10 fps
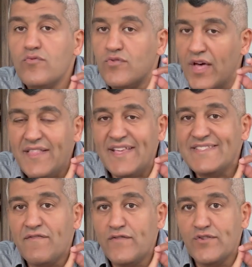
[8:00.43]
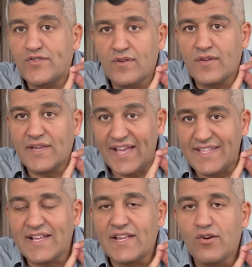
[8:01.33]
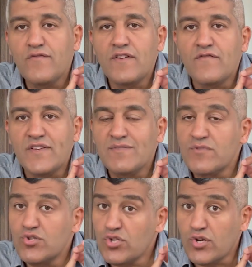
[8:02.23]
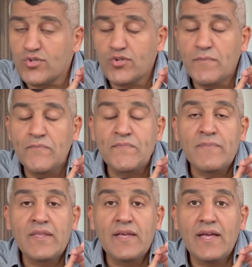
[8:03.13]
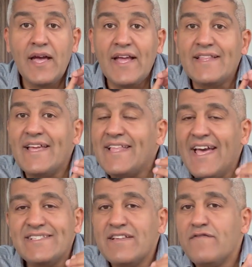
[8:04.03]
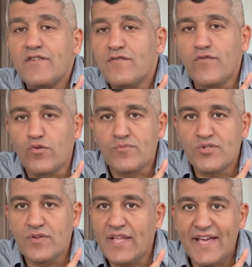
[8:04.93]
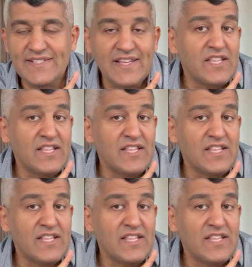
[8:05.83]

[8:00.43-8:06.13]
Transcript: that is the first category of investment, stocks. And it has different forms. It has an